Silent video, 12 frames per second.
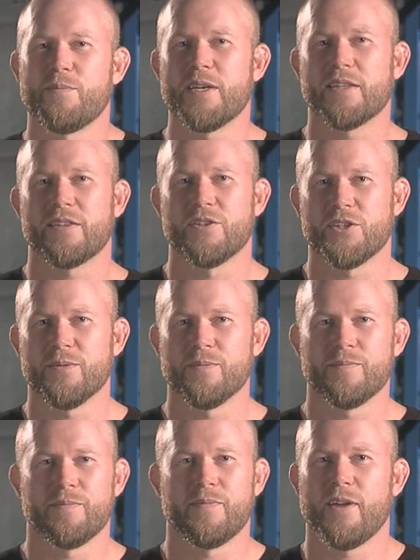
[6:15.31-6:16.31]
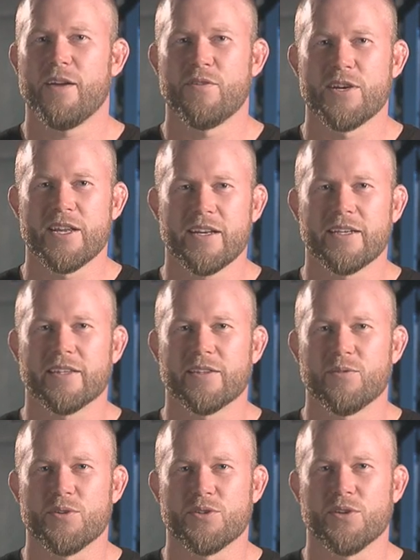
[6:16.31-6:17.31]
to be at the gym every day to
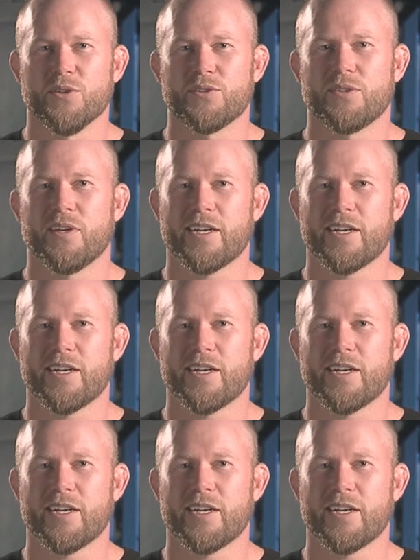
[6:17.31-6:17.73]
get the results.